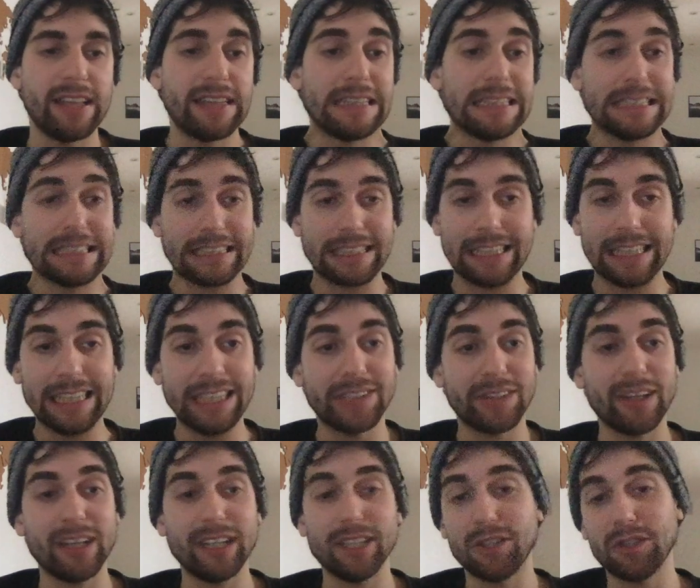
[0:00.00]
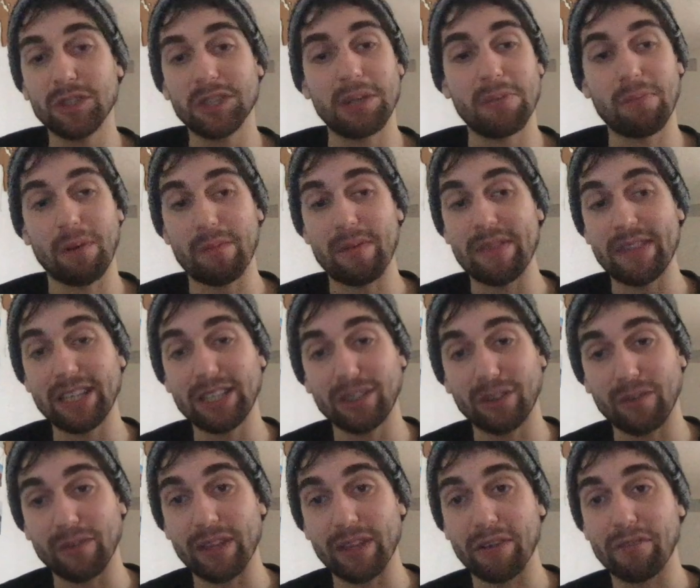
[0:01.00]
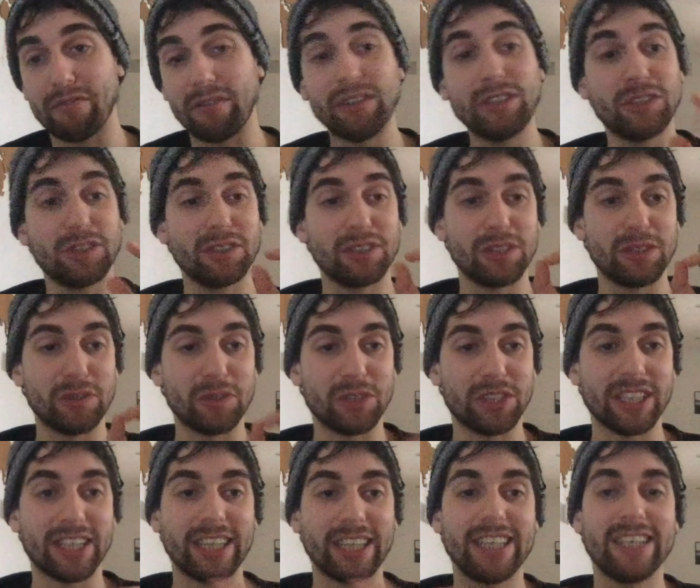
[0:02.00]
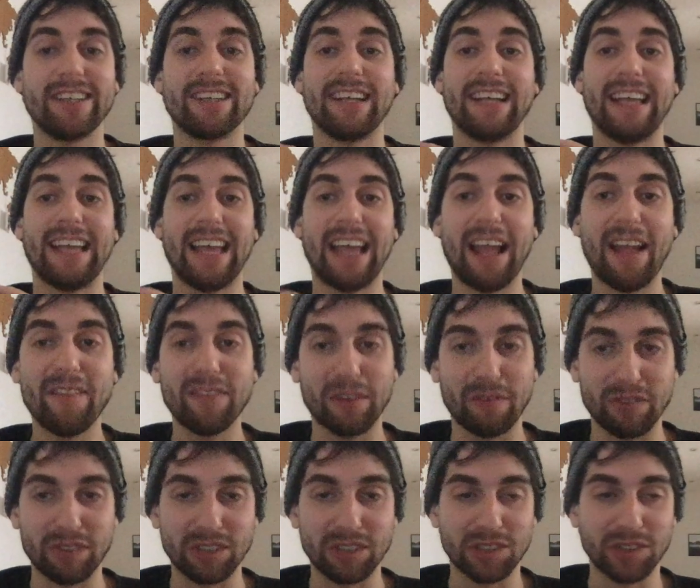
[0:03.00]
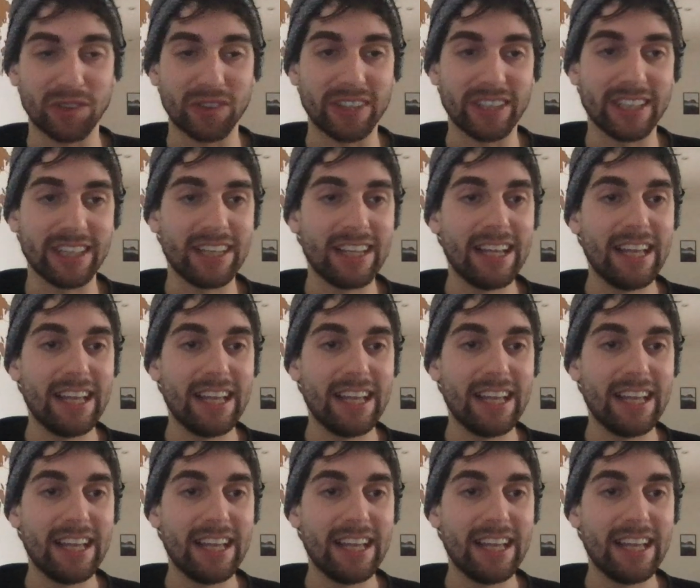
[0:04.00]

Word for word: This is literally just the implementation of the functions that you see here, end of the story.